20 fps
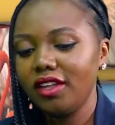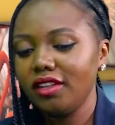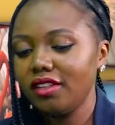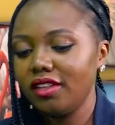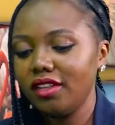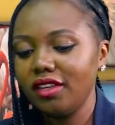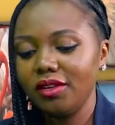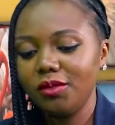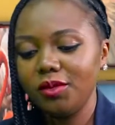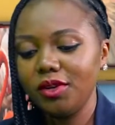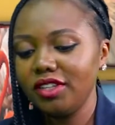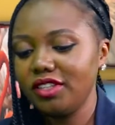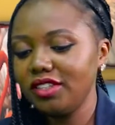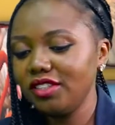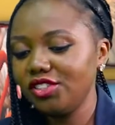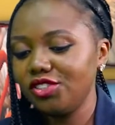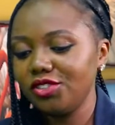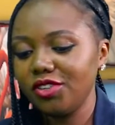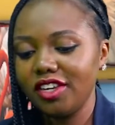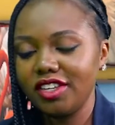the way they
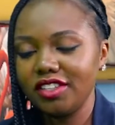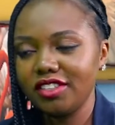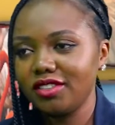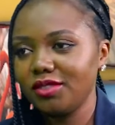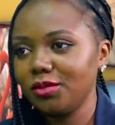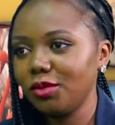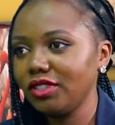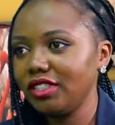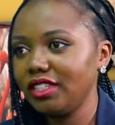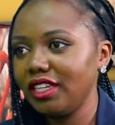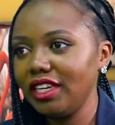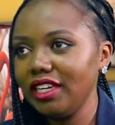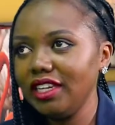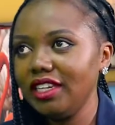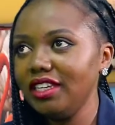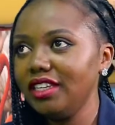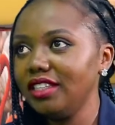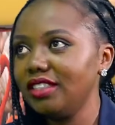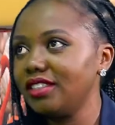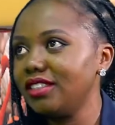dress, what they
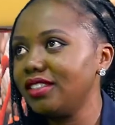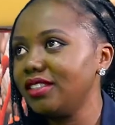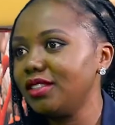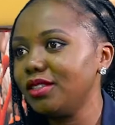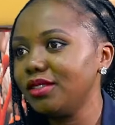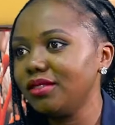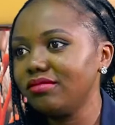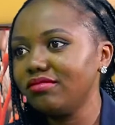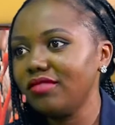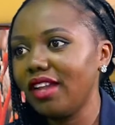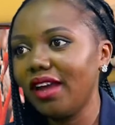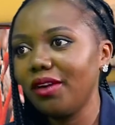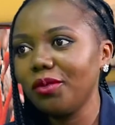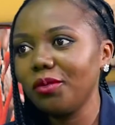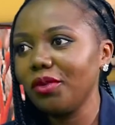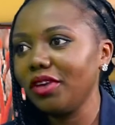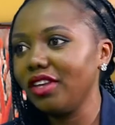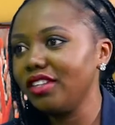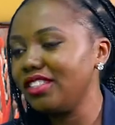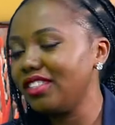eat,
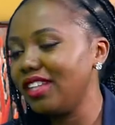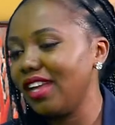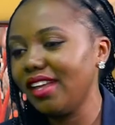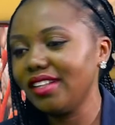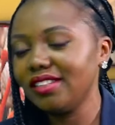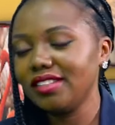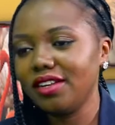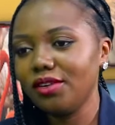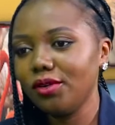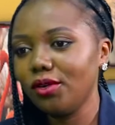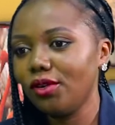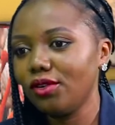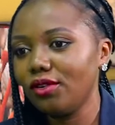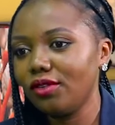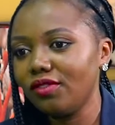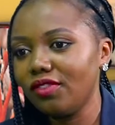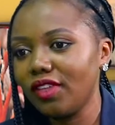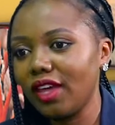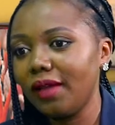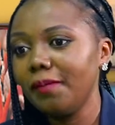language, dance, and all
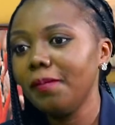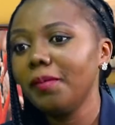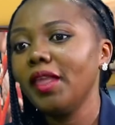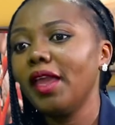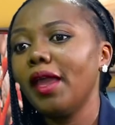of that.